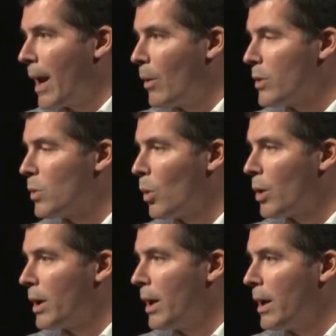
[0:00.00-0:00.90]
and I was
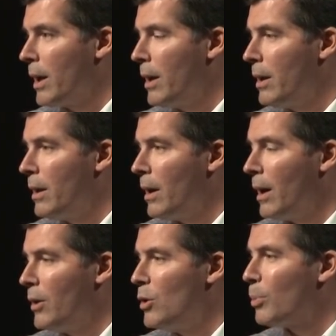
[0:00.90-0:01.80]
working
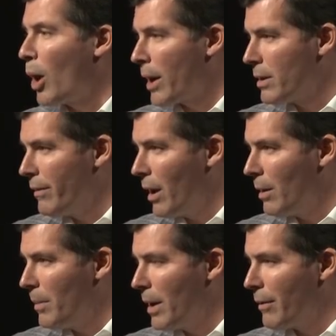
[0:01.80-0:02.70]
in new product
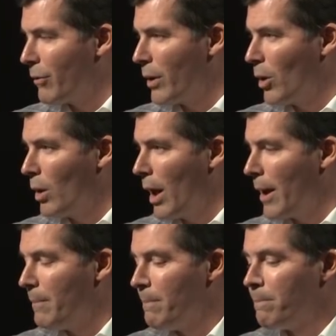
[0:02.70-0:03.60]
development at Frito
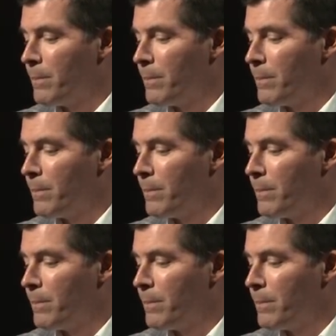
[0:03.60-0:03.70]
Lay.